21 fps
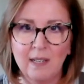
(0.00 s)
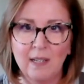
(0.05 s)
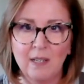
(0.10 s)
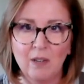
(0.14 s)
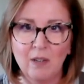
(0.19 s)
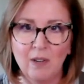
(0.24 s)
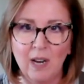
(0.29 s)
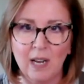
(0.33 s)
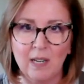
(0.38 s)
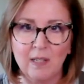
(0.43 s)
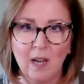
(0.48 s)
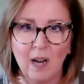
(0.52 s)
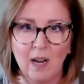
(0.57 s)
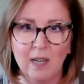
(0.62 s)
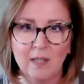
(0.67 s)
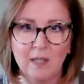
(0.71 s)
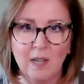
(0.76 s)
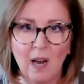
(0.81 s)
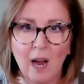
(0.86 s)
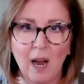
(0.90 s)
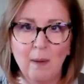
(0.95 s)
in your next
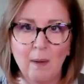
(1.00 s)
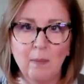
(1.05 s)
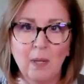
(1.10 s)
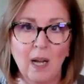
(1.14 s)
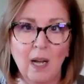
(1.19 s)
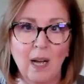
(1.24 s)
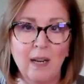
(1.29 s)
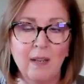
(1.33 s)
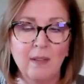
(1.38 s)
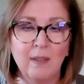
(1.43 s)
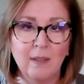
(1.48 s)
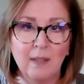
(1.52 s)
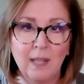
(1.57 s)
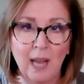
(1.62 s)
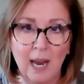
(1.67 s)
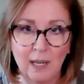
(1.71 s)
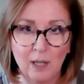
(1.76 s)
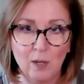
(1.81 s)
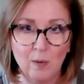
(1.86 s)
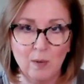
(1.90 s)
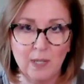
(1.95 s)
highest timeline.
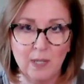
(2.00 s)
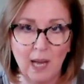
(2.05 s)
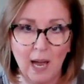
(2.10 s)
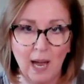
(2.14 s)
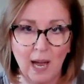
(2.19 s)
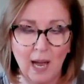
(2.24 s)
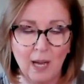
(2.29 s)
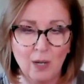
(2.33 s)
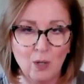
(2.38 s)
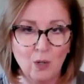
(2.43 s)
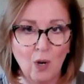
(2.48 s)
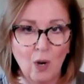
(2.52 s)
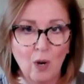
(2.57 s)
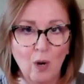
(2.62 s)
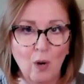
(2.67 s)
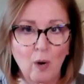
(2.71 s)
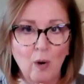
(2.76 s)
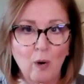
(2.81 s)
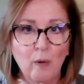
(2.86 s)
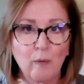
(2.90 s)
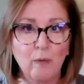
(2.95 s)
Thank you, Sag,
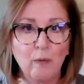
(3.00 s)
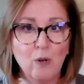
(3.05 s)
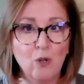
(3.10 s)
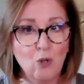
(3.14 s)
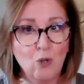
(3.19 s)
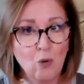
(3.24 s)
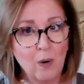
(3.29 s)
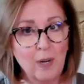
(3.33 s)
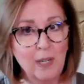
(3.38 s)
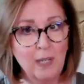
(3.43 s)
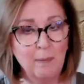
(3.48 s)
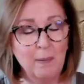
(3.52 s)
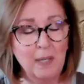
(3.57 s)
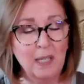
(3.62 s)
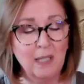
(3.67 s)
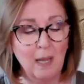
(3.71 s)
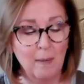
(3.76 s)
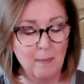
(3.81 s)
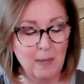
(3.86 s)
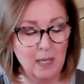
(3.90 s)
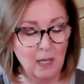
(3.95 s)
for joining
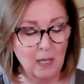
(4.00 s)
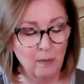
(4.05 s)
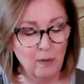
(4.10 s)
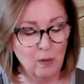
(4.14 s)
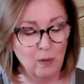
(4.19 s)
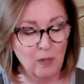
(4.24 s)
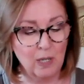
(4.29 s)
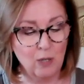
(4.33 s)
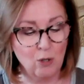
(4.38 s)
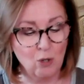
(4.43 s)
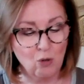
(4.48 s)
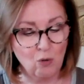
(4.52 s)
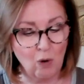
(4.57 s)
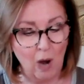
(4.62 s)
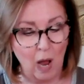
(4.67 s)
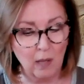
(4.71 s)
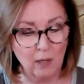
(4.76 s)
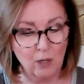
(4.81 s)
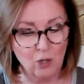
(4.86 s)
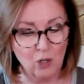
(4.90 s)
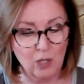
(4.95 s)
me. Let me give you the
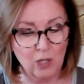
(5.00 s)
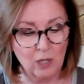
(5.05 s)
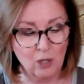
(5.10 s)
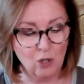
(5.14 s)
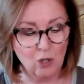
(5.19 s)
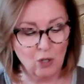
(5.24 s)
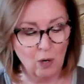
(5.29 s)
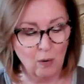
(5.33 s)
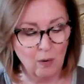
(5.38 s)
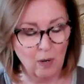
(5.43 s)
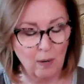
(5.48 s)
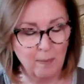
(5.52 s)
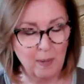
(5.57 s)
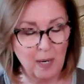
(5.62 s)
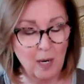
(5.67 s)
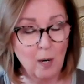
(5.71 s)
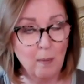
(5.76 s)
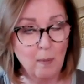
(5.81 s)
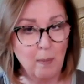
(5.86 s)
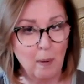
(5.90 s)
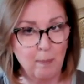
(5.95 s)
astrology that showed up
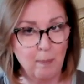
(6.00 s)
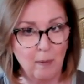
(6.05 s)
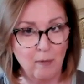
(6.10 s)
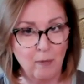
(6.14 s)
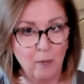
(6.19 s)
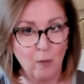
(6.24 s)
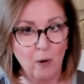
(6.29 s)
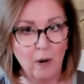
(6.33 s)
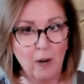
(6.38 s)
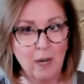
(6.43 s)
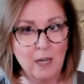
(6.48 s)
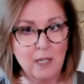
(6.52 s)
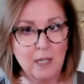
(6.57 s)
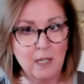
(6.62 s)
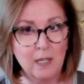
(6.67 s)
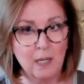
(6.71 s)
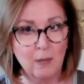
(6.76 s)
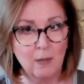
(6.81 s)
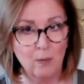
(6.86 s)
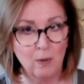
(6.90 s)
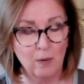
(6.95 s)
here. But before I
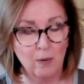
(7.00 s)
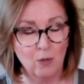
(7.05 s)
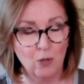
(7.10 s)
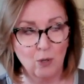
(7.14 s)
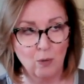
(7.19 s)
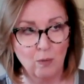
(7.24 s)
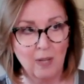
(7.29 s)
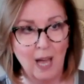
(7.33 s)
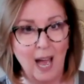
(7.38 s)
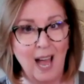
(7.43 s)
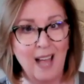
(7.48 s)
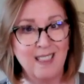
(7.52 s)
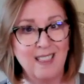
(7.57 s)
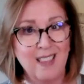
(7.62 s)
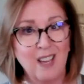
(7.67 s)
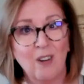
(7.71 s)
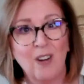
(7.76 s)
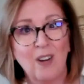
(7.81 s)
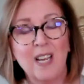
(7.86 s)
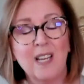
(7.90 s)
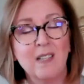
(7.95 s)
do, do that,
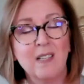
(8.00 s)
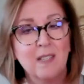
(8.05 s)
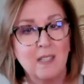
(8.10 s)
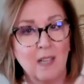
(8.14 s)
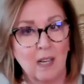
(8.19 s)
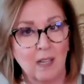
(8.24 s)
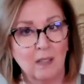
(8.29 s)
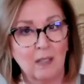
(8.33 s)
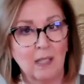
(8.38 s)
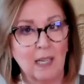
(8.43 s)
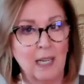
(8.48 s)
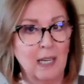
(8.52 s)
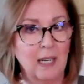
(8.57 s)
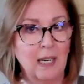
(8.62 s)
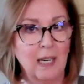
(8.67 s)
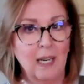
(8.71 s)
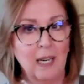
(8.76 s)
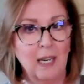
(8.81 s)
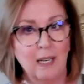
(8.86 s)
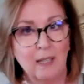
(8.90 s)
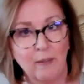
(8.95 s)
there is a
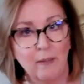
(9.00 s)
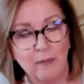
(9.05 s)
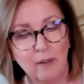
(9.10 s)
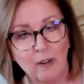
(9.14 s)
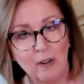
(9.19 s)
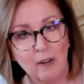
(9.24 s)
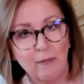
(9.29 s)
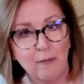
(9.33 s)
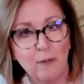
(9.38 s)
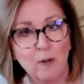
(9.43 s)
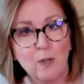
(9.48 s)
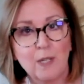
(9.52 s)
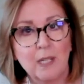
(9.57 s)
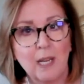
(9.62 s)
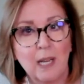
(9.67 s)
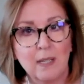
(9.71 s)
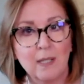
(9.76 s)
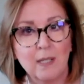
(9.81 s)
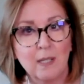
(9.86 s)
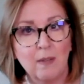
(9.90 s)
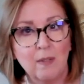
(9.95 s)
link in the very first
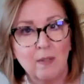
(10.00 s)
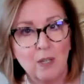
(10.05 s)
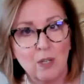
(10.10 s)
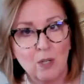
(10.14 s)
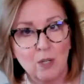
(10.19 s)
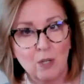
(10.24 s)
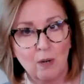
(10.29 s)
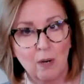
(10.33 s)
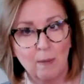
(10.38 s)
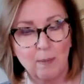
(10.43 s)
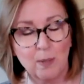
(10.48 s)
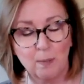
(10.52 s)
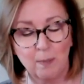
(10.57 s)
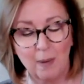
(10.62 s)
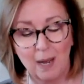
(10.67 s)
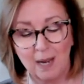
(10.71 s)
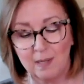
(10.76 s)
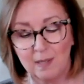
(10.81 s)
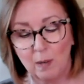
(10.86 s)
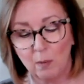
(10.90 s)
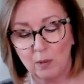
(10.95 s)
sentence of the description
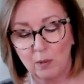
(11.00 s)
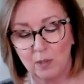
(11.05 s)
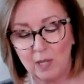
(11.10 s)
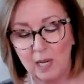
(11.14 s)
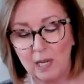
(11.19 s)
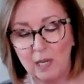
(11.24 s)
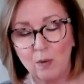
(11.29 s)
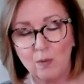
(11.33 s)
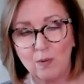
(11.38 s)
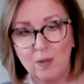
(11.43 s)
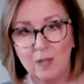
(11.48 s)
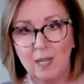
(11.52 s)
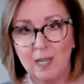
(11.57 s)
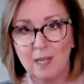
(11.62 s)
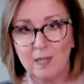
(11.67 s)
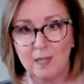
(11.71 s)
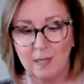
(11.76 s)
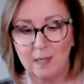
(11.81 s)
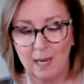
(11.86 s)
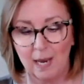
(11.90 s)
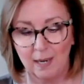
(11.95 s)
box that will take you to the
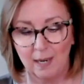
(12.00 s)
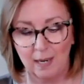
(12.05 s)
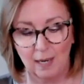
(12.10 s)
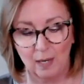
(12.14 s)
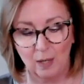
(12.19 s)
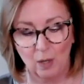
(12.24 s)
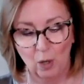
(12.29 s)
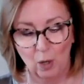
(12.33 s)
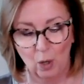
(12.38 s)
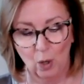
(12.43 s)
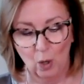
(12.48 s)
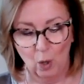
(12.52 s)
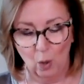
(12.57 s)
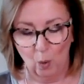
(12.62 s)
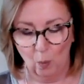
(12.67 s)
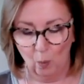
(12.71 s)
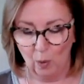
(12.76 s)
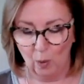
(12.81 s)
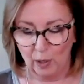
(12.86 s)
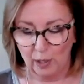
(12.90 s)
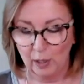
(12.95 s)
extended.
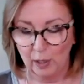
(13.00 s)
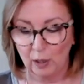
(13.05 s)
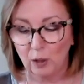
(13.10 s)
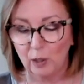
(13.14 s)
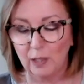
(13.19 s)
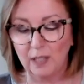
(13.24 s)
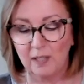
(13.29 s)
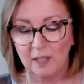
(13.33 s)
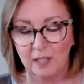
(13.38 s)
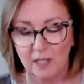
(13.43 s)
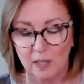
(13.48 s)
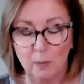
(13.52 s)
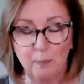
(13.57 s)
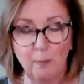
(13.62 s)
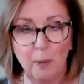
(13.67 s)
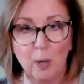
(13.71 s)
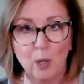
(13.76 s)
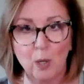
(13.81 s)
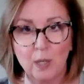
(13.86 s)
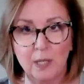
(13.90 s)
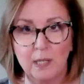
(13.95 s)
We're going to look at this
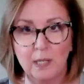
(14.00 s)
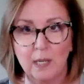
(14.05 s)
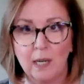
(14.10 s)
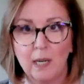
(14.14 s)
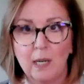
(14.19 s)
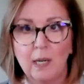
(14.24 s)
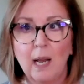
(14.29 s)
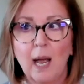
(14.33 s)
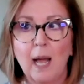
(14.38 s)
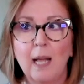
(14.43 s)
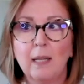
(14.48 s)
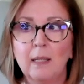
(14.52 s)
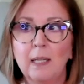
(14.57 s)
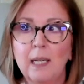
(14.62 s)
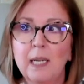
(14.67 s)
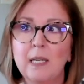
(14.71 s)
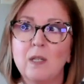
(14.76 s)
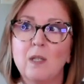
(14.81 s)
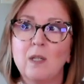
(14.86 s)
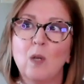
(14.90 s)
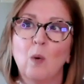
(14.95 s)
person, at
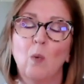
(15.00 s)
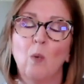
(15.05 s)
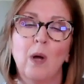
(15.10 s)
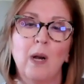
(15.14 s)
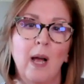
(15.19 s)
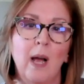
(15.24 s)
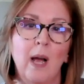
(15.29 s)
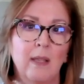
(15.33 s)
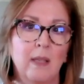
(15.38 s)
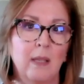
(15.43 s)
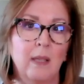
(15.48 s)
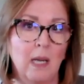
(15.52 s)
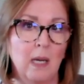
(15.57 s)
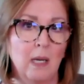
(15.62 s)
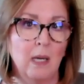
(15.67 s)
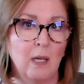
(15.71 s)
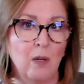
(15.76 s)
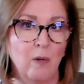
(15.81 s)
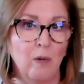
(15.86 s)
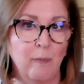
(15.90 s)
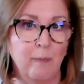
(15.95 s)
least the one I
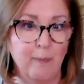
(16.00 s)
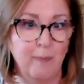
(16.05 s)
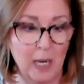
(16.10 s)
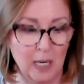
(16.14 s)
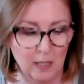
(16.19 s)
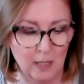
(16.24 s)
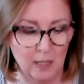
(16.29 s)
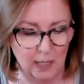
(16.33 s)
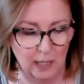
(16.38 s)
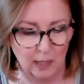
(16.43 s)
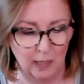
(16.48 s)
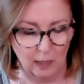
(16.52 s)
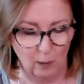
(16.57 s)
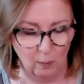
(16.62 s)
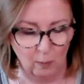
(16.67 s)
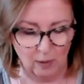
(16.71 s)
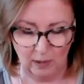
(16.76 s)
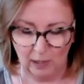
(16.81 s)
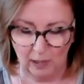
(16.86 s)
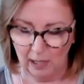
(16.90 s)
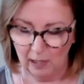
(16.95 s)
think you've been dealing
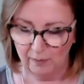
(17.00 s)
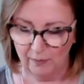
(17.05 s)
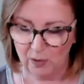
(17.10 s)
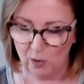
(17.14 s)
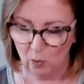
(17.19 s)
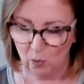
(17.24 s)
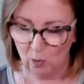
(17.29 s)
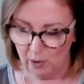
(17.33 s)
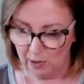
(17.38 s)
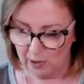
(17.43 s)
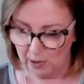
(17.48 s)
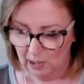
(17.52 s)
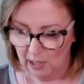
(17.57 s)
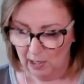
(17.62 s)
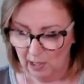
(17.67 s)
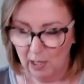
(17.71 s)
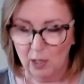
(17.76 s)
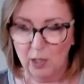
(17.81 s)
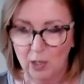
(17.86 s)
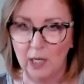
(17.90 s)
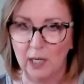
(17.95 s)
with, King of Swords
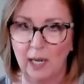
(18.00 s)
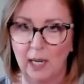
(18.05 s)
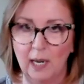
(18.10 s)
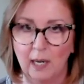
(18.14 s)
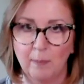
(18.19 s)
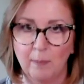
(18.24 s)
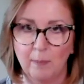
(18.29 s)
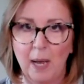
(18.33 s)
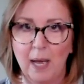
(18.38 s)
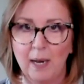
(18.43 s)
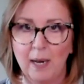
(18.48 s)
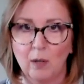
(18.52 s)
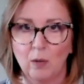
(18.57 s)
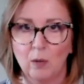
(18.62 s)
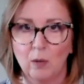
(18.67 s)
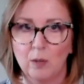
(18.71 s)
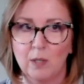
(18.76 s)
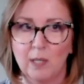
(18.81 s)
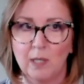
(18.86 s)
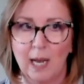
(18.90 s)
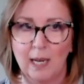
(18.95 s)
to King of
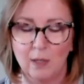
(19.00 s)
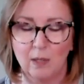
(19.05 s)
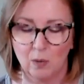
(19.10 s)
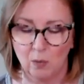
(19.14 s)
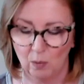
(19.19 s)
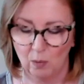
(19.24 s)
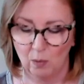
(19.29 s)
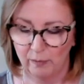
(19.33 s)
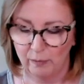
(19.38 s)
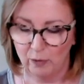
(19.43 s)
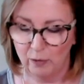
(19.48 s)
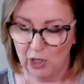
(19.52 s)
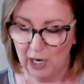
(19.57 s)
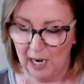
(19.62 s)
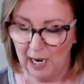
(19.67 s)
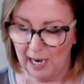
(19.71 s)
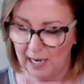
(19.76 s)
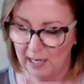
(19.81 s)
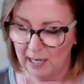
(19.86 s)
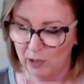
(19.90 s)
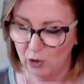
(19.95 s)
Pentacles, that sort of
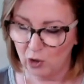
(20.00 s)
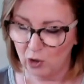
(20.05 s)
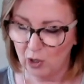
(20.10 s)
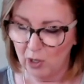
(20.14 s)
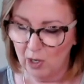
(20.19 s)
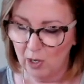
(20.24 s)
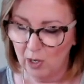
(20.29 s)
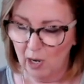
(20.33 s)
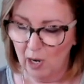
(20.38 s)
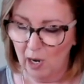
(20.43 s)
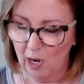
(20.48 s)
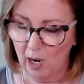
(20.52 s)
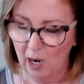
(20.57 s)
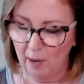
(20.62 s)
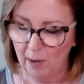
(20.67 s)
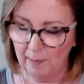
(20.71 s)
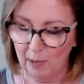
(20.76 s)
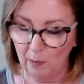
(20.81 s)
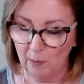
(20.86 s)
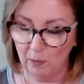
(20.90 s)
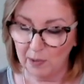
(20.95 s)
change
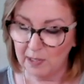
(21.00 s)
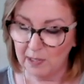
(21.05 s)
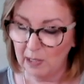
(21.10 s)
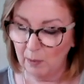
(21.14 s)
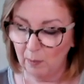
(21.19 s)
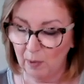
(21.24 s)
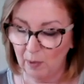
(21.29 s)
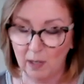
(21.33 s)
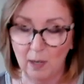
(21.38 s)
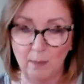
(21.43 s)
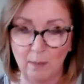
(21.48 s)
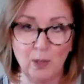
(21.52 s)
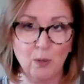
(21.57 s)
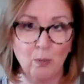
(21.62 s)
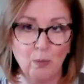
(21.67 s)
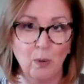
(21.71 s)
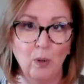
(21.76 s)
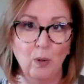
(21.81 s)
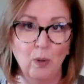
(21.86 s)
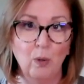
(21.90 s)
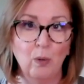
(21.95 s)
um, and we'll see what comes
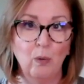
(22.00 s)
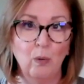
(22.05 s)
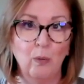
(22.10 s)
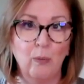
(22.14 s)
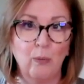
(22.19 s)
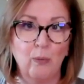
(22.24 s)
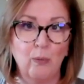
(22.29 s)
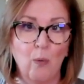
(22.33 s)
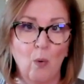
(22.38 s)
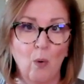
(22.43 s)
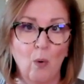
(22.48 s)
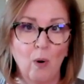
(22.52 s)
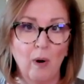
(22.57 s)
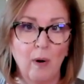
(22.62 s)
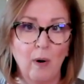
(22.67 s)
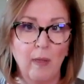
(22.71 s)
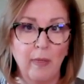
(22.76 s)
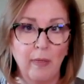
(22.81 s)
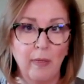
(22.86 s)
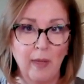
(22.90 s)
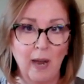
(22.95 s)
through
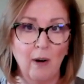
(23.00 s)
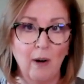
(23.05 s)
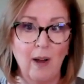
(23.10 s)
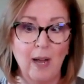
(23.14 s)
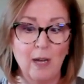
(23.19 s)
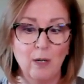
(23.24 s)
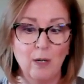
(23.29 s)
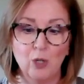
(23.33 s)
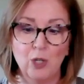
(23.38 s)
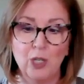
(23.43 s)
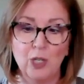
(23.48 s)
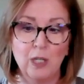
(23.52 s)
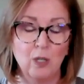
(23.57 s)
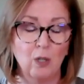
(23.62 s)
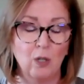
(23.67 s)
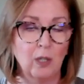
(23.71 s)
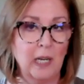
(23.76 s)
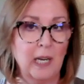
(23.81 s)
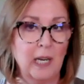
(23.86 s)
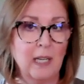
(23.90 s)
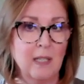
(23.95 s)
for their energies
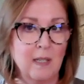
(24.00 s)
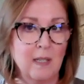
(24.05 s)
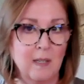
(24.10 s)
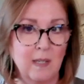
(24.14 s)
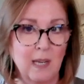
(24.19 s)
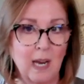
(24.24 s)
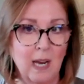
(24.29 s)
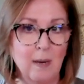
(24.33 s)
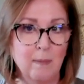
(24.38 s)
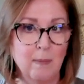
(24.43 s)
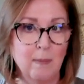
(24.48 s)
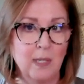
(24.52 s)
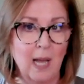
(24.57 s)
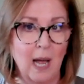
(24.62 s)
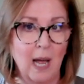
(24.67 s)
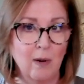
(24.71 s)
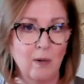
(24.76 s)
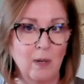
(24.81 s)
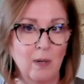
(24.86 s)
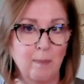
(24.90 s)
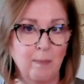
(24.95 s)
looking at the same
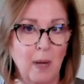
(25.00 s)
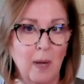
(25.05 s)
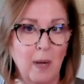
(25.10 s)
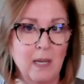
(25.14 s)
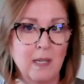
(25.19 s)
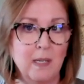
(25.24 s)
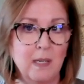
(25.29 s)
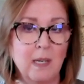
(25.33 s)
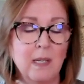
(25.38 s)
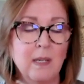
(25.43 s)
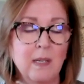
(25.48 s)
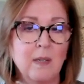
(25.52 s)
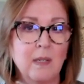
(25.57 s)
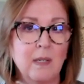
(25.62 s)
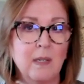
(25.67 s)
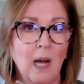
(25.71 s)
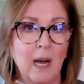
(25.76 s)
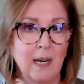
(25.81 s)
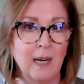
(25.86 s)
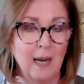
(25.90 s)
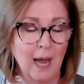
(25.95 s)
Saturn and Pisces
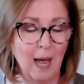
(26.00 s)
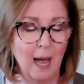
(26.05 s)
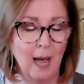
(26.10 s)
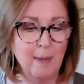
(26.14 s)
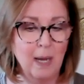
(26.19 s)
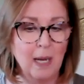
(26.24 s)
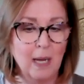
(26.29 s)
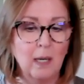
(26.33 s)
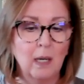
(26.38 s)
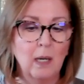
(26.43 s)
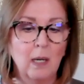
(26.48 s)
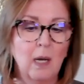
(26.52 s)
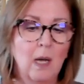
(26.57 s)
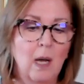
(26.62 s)
dynamic.